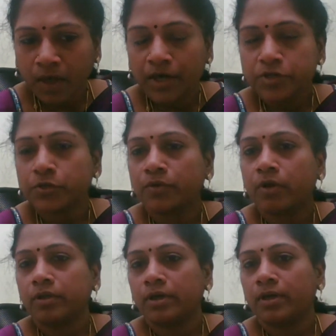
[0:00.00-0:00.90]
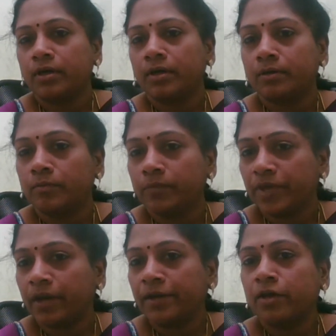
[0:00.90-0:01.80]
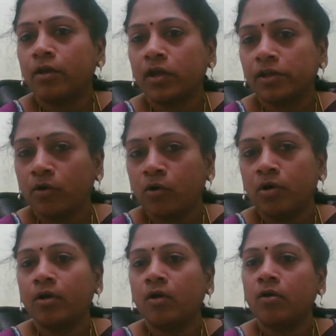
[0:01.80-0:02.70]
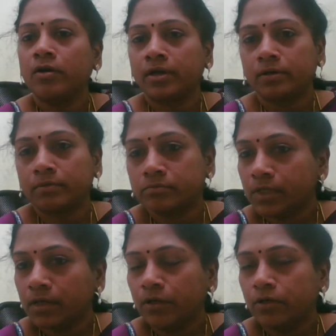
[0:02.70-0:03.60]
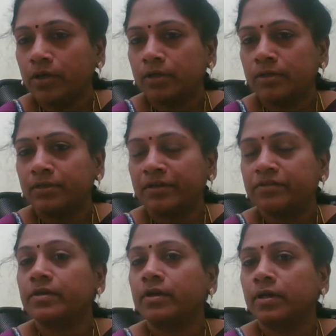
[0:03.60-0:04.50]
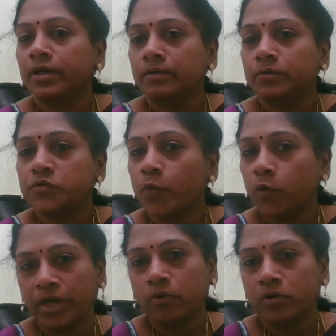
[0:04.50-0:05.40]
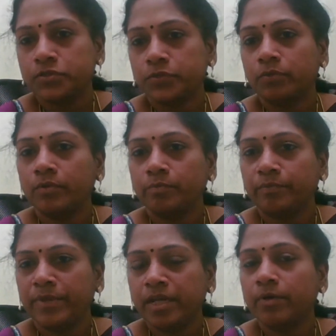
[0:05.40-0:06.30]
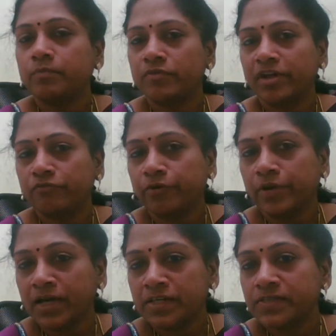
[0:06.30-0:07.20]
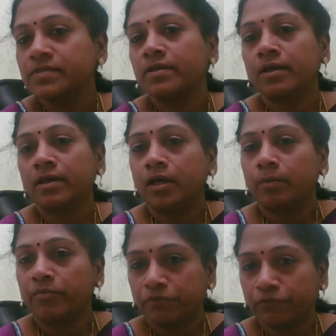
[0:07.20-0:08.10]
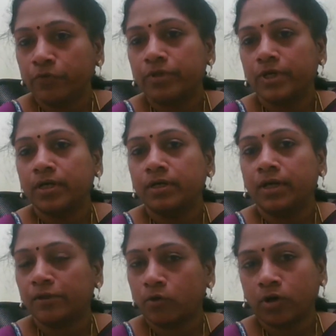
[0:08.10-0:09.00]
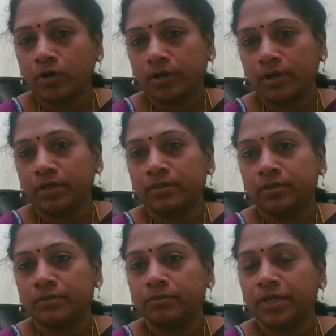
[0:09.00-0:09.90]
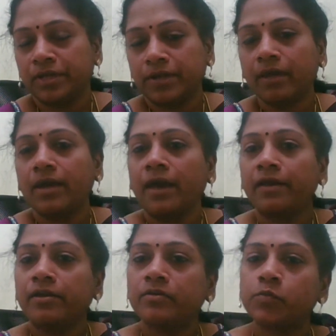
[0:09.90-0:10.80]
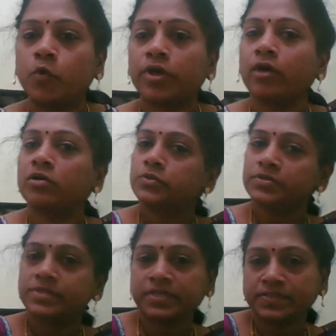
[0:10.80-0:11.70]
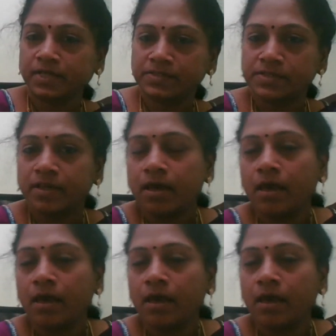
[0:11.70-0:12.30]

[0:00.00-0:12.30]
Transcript: It should not be under alcohol or that is smoking also. Minimum 24 hours before alcohol intake, and smoking also 6 hours.